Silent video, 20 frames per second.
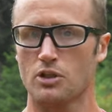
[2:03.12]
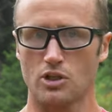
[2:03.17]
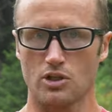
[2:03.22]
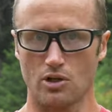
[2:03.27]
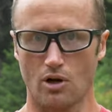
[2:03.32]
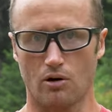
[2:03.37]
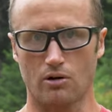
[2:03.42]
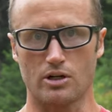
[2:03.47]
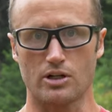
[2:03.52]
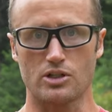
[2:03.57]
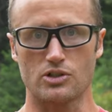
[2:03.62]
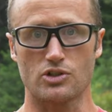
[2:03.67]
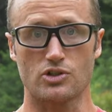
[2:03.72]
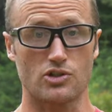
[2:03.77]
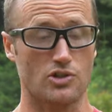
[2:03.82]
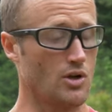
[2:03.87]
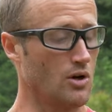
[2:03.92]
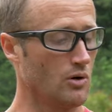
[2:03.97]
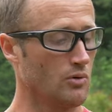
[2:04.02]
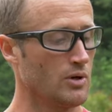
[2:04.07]
yardage.
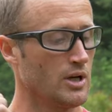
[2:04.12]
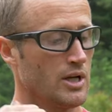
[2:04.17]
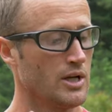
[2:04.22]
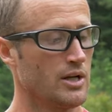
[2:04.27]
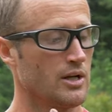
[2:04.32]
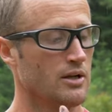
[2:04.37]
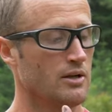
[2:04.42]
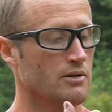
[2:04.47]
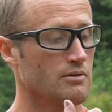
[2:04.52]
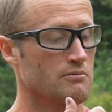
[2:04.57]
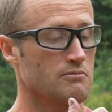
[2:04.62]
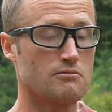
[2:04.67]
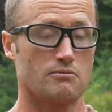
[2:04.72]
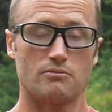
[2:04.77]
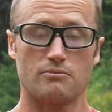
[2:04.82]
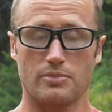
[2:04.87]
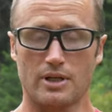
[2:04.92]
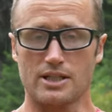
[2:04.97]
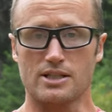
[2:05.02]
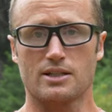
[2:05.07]
So
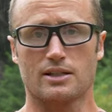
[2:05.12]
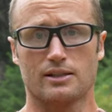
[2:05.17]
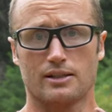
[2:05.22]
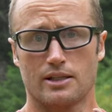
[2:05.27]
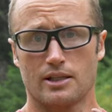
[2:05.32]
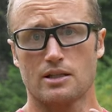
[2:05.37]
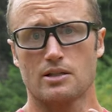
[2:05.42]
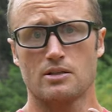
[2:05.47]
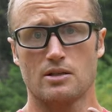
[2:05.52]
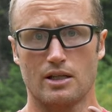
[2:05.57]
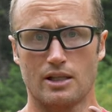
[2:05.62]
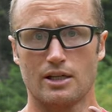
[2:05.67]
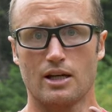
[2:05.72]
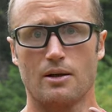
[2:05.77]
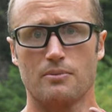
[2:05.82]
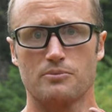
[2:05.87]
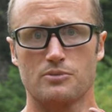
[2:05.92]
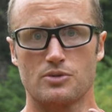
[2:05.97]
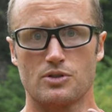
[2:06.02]
basically end up